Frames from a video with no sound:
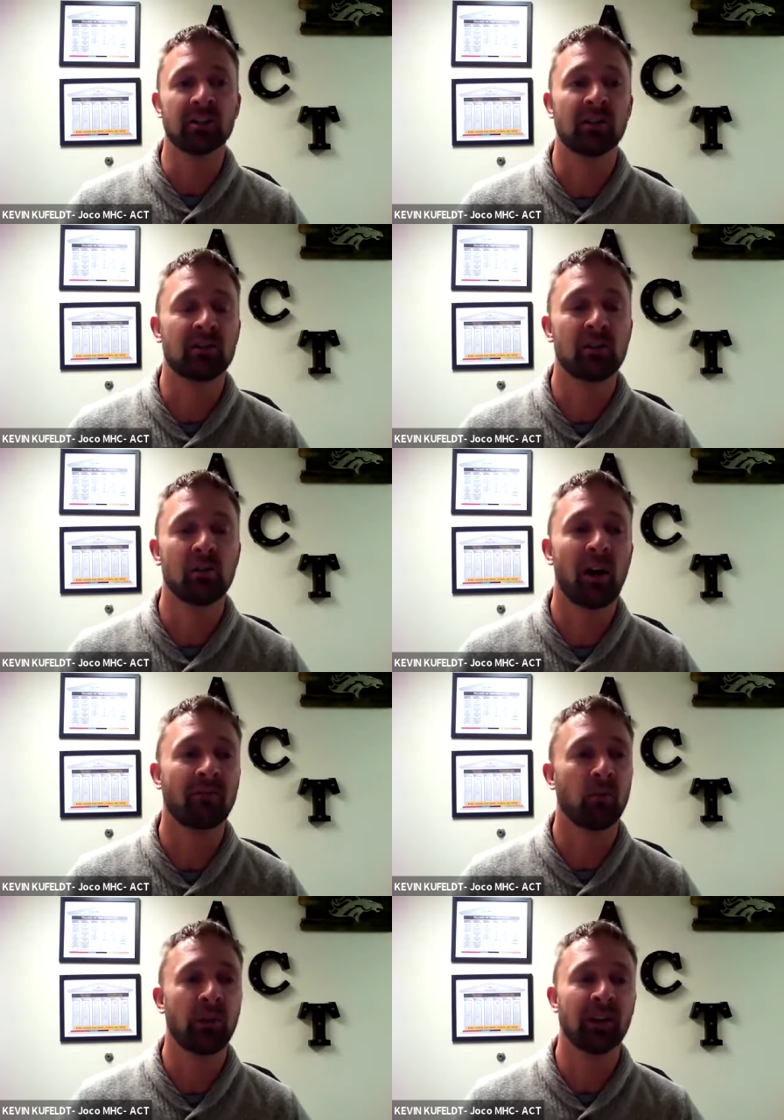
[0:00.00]
Because too
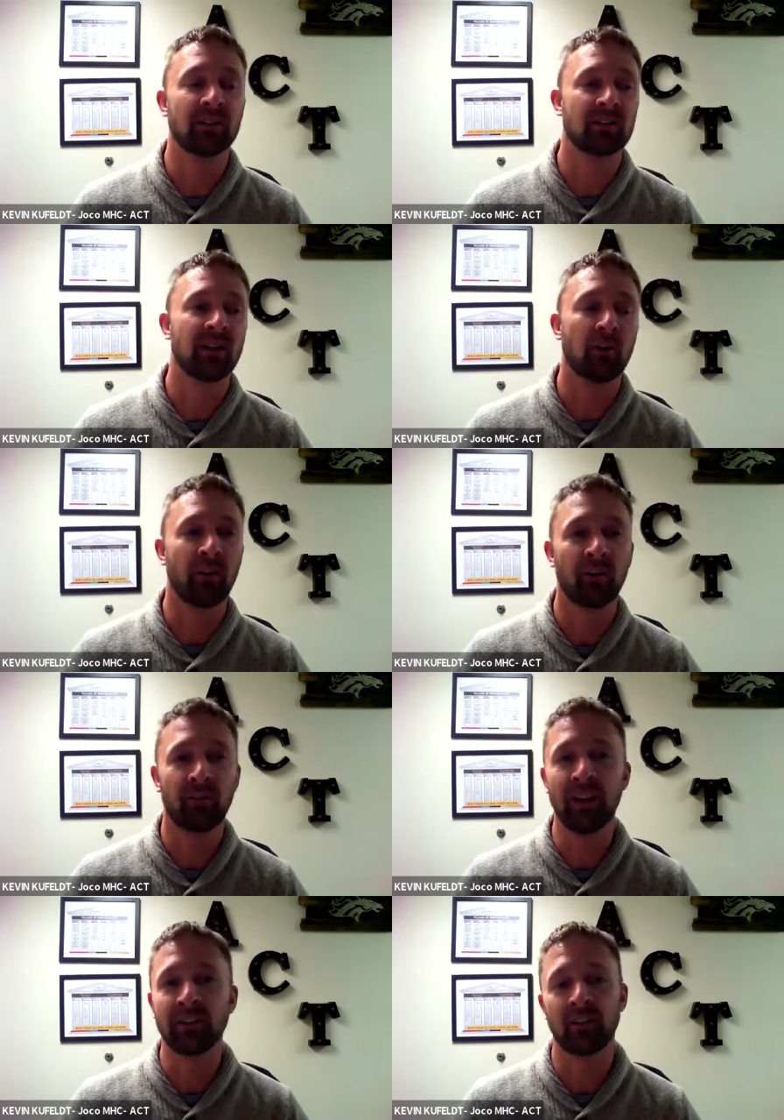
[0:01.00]
often we get stuck with our
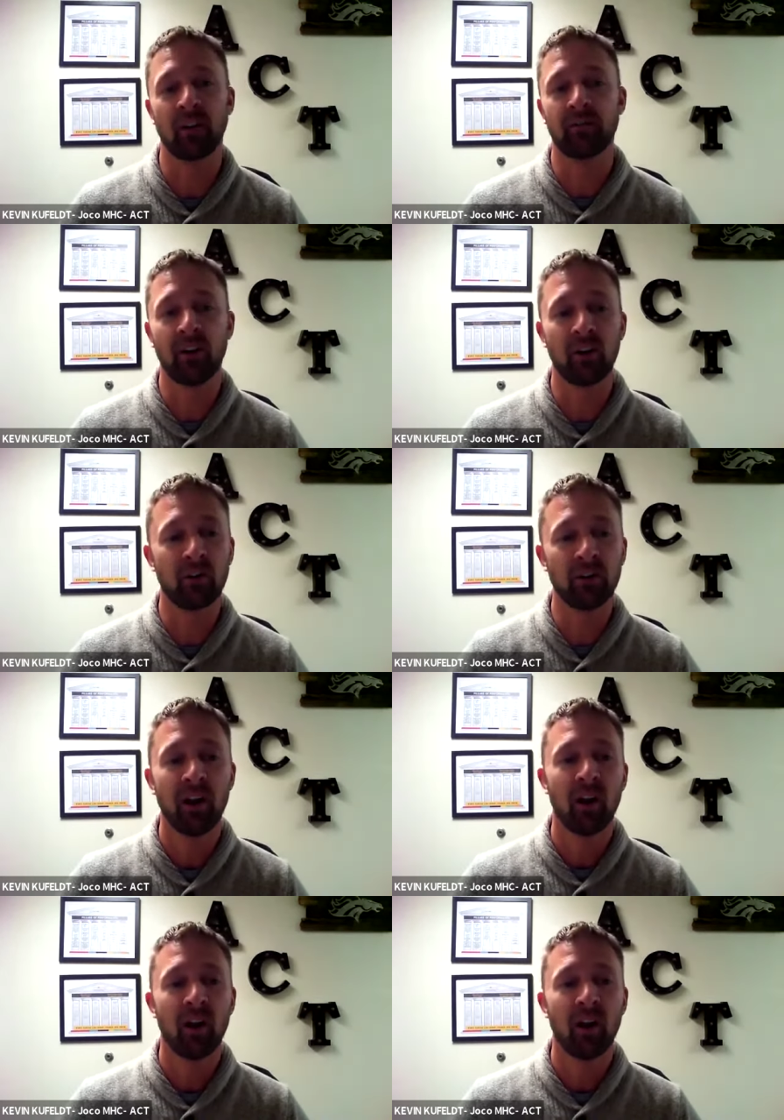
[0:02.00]
face in our phone